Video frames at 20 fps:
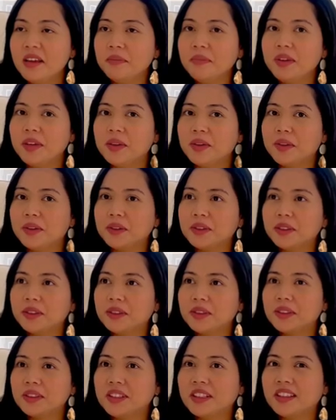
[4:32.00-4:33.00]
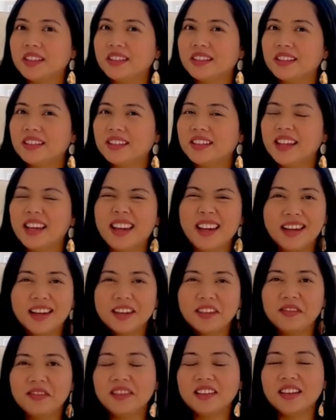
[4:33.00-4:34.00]
because uh,
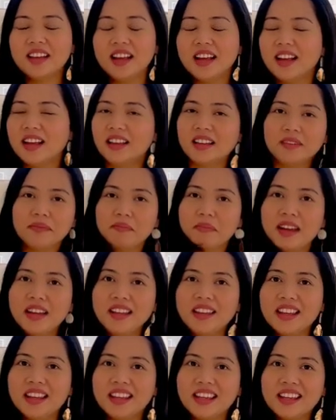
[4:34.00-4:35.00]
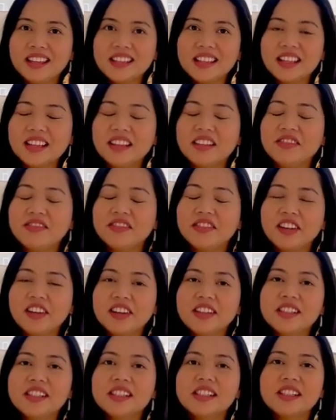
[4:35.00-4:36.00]
yeah my thinking is that if there
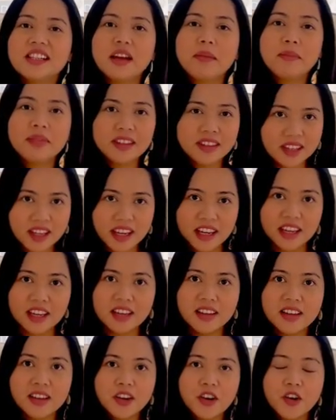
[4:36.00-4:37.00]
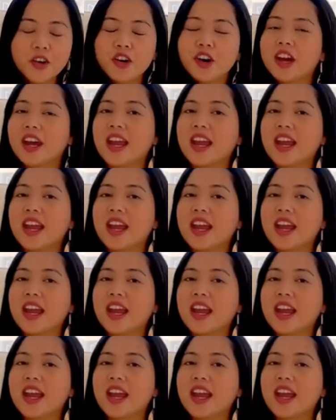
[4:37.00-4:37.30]
is something or